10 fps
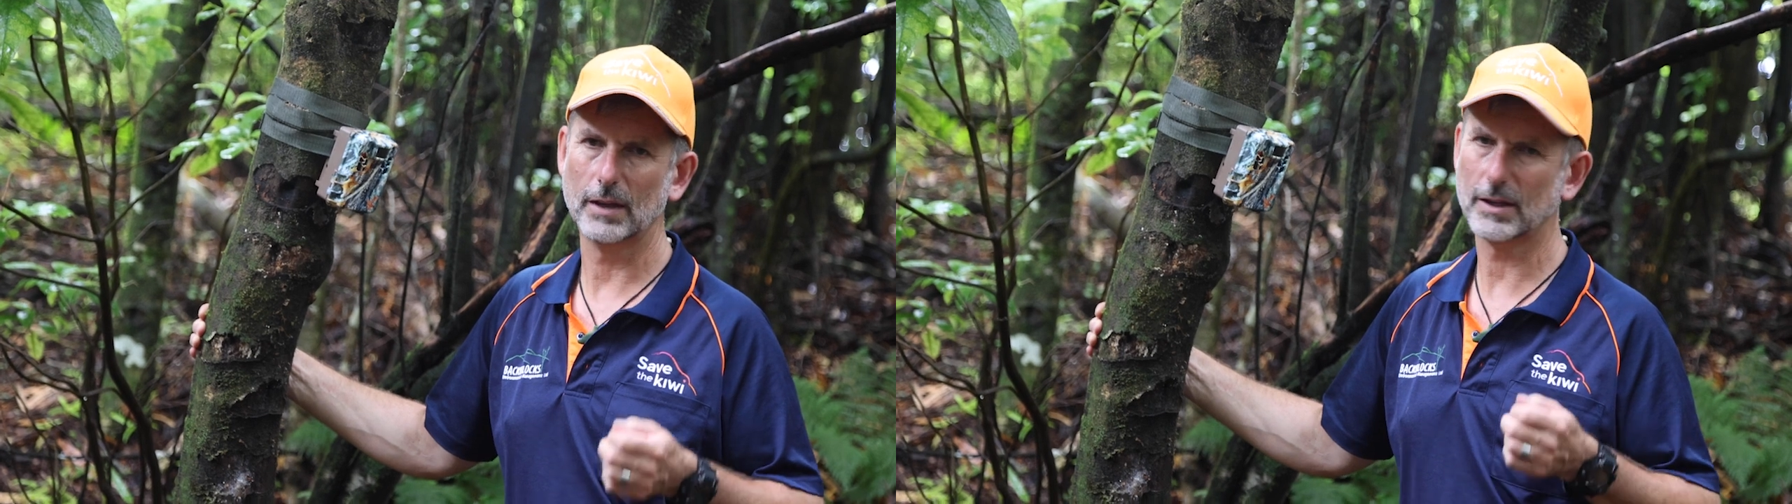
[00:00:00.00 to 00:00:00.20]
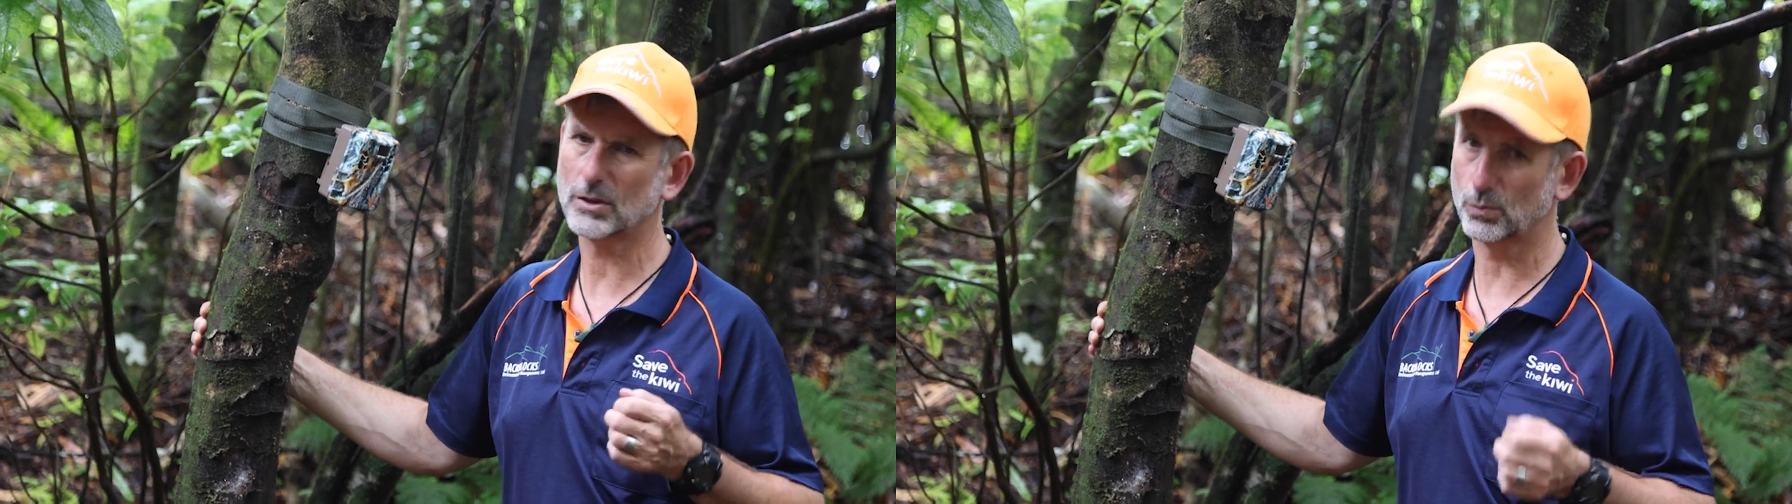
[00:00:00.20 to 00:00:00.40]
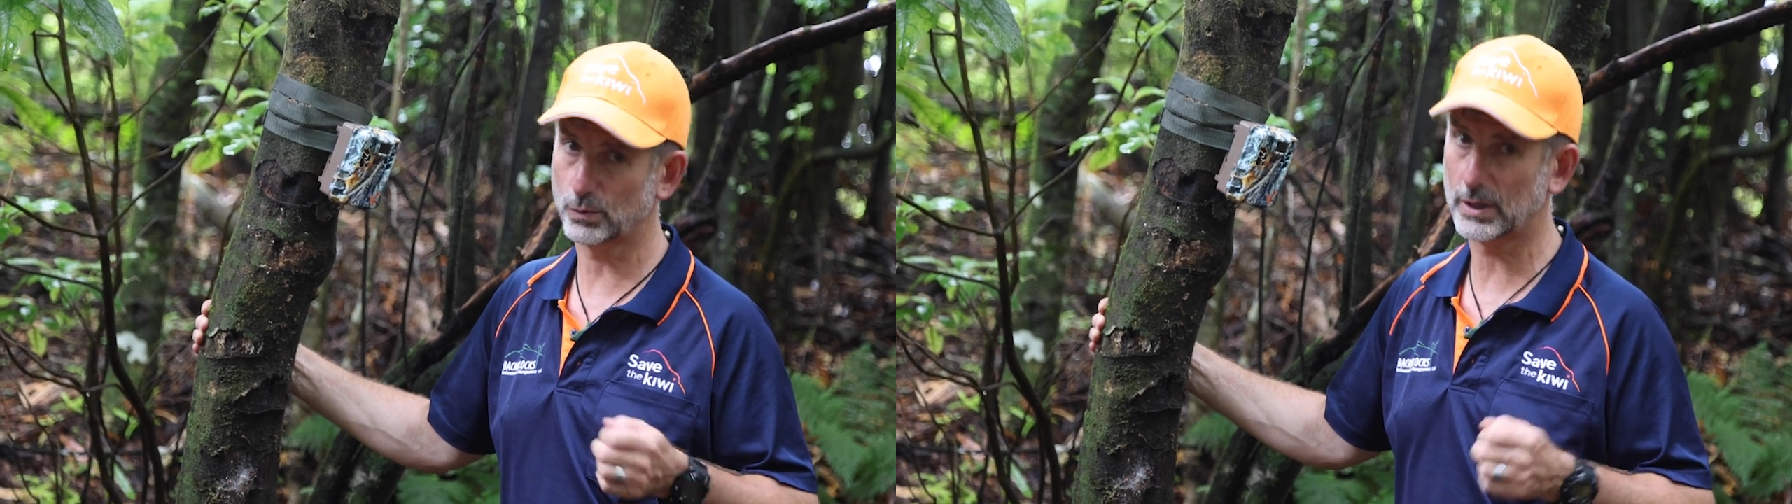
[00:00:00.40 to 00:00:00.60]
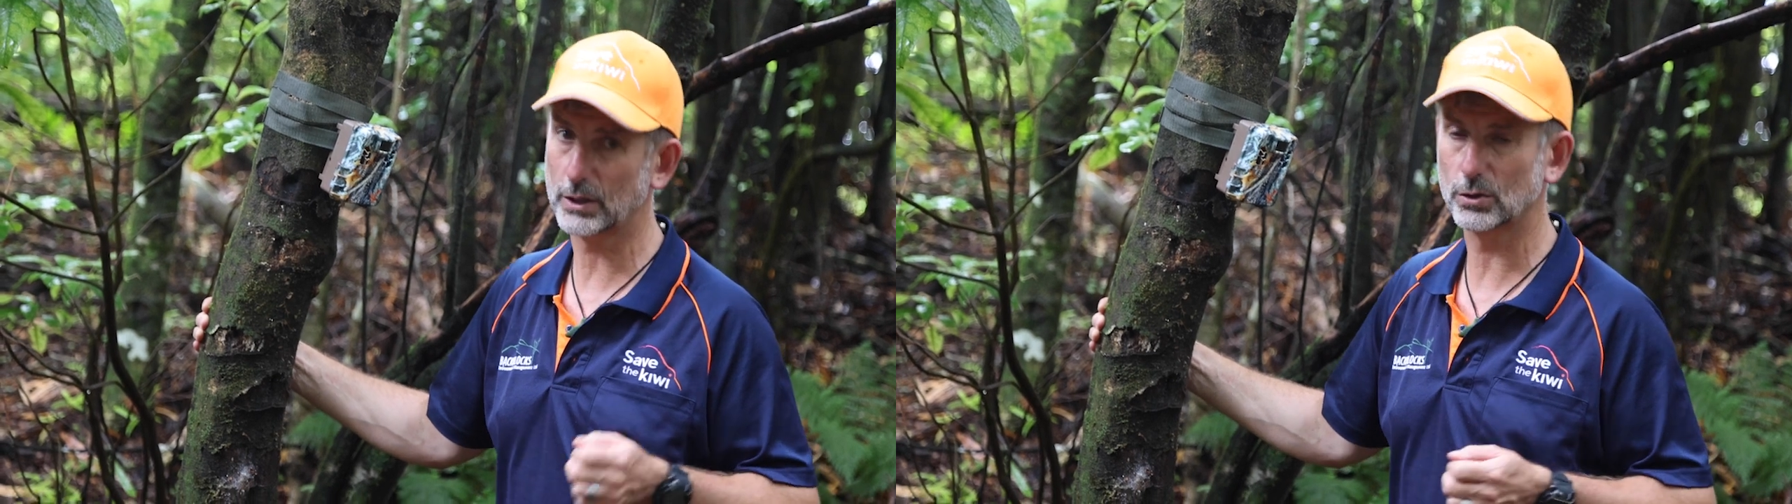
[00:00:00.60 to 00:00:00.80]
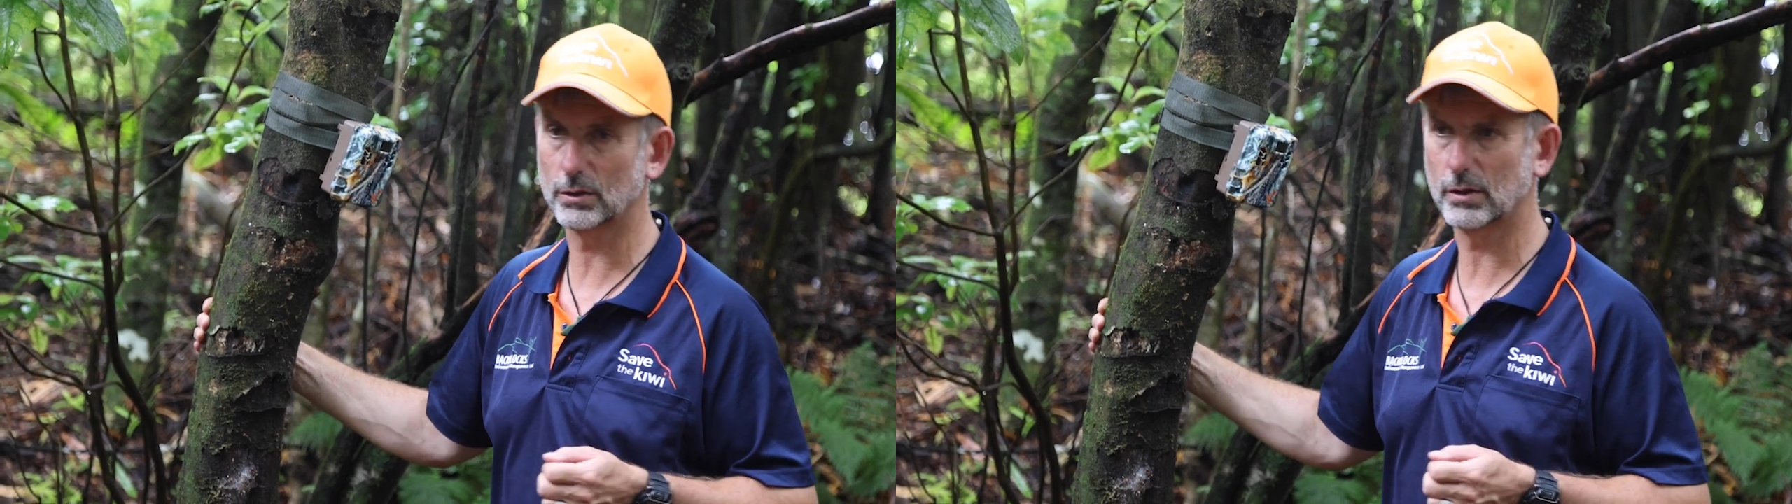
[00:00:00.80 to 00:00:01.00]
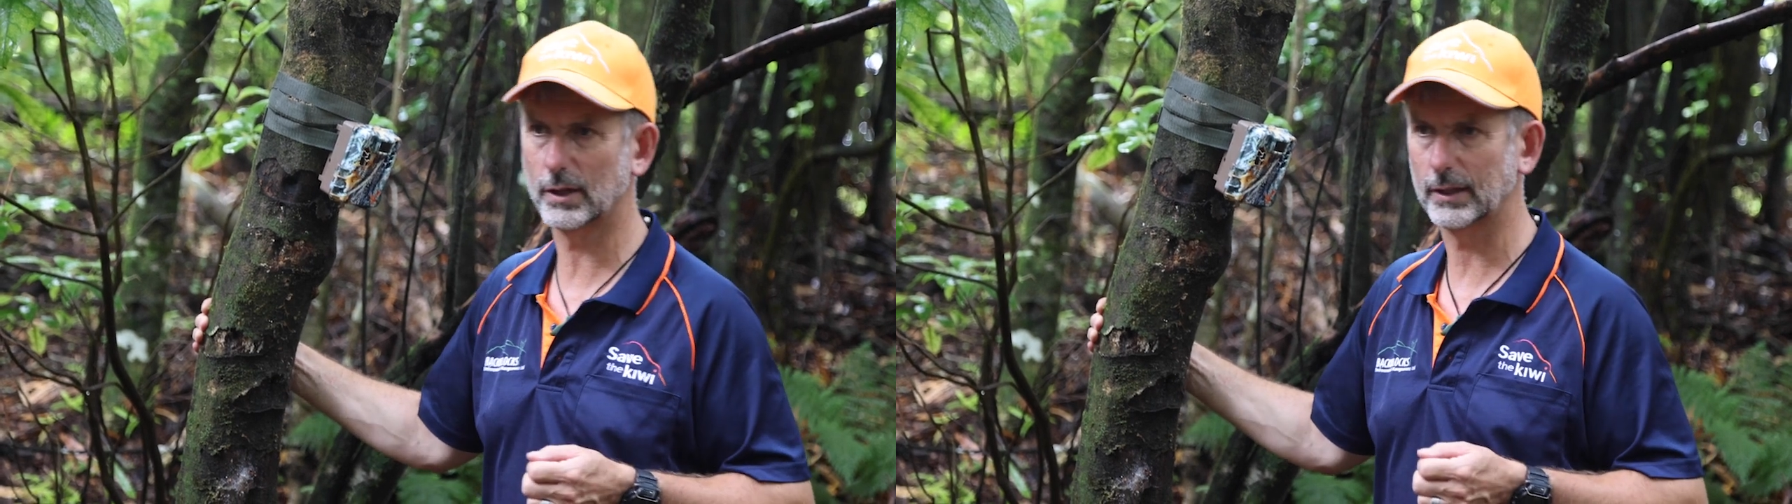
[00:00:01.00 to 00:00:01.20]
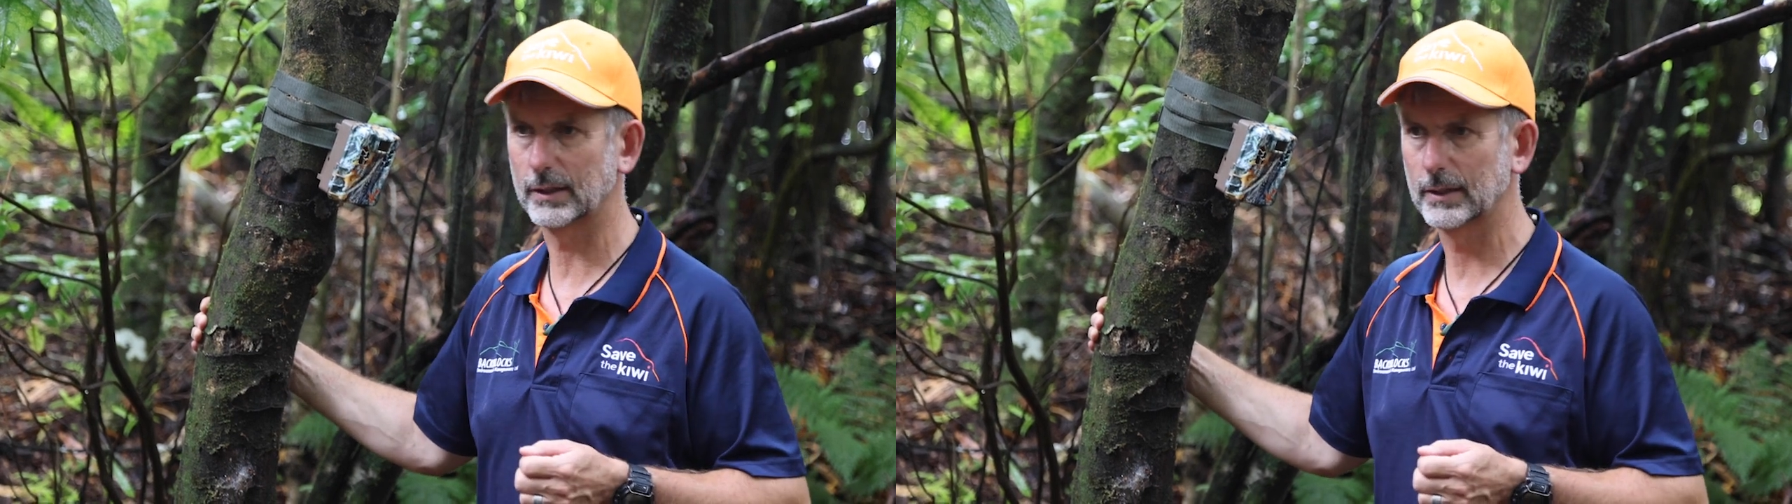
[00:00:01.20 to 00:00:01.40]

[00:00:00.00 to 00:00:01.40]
and that's a really good thing.